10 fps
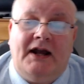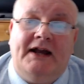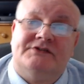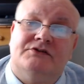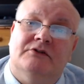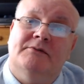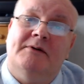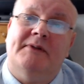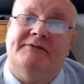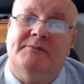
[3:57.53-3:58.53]
So
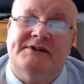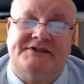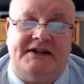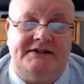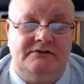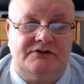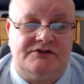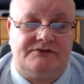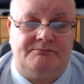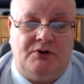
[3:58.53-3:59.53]
remember, if you missed any,
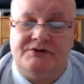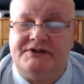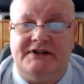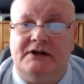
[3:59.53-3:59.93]
just pause it now,